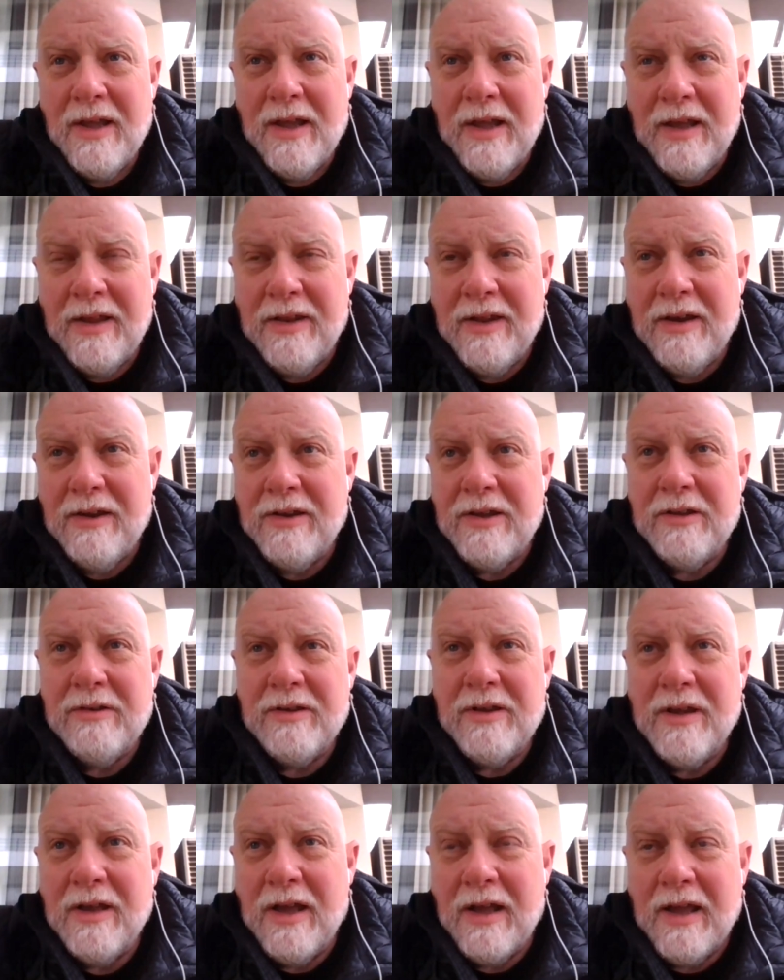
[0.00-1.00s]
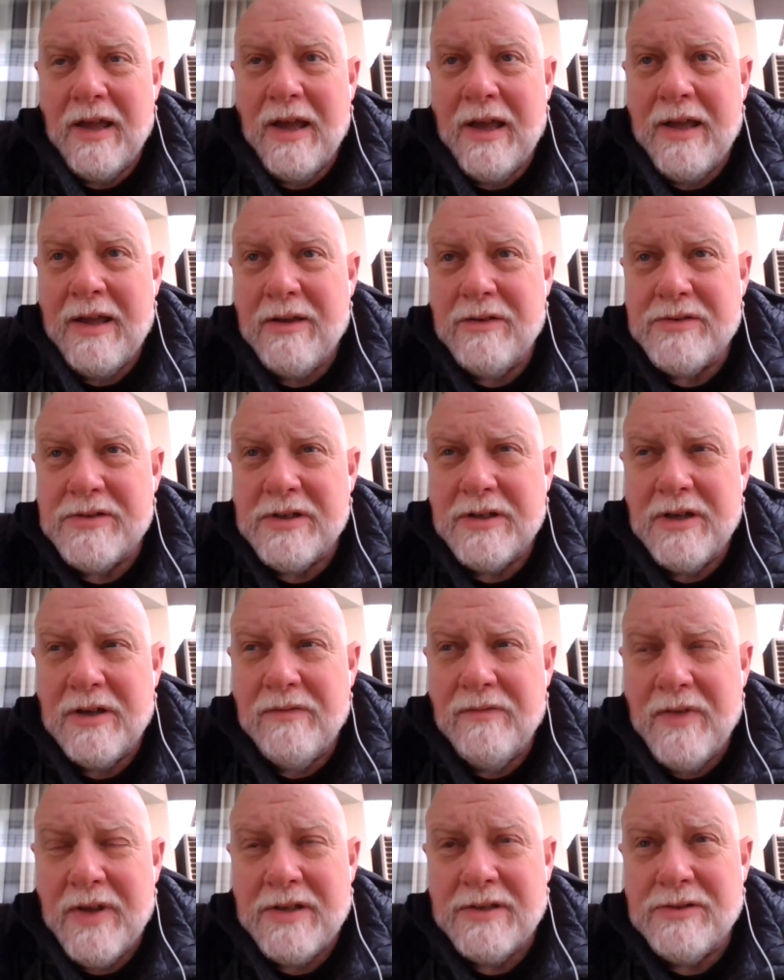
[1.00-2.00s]
In there, you, a guy goes on an
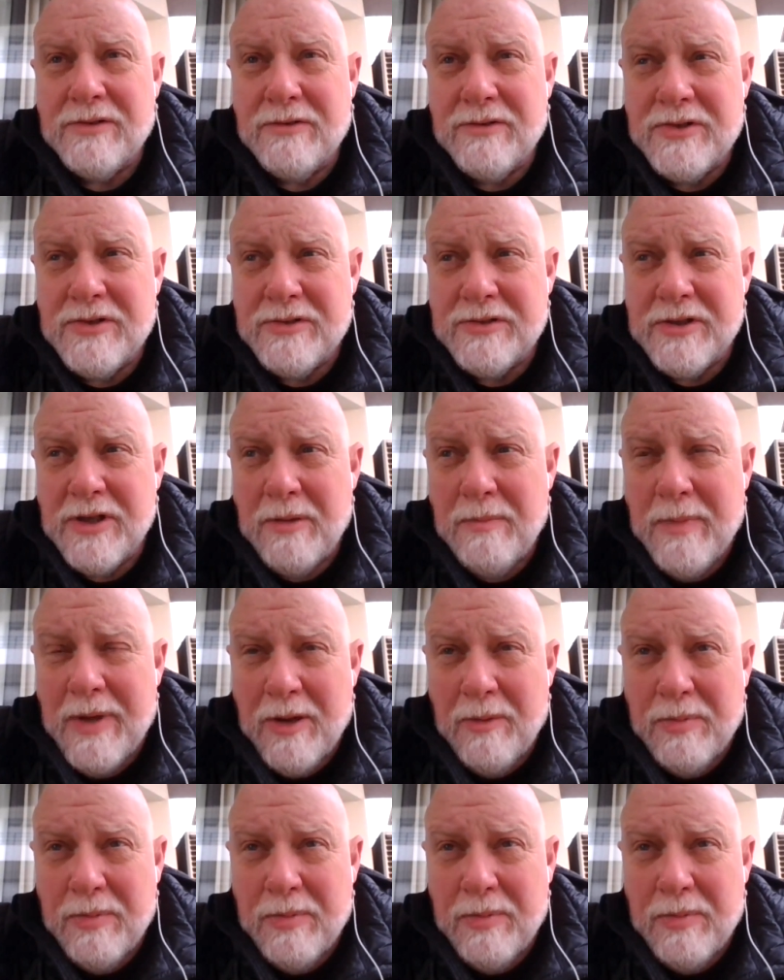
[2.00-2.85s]
adventure, it's usually a male